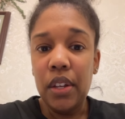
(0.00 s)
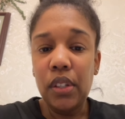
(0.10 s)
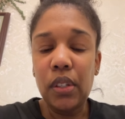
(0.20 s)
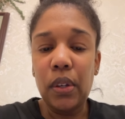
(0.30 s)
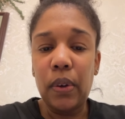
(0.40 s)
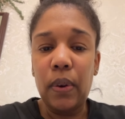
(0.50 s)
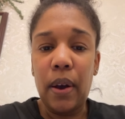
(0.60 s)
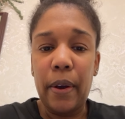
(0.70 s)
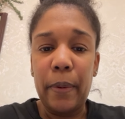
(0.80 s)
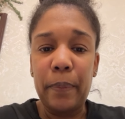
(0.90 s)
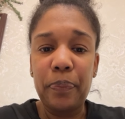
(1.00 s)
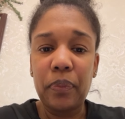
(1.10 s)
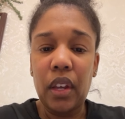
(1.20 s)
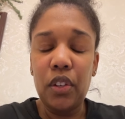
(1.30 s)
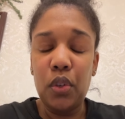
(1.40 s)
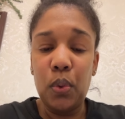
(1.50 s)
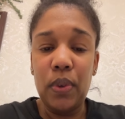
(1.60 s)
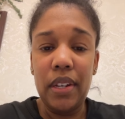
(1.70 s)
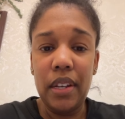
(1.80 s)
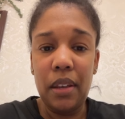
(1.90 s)
So um, I do
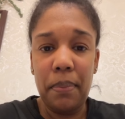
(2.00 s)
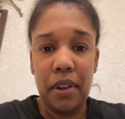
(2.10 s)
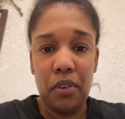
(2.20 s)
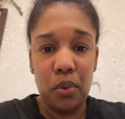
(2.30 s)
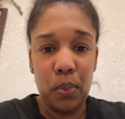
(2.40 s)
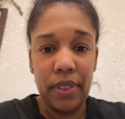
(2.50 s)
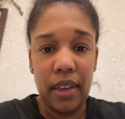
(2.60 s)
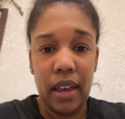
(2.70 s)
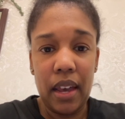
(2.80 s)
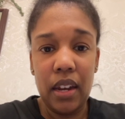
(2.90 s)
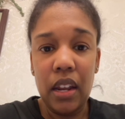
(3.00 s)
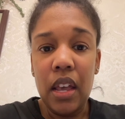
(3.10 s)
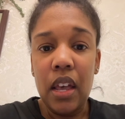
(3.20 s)
need to get better with that.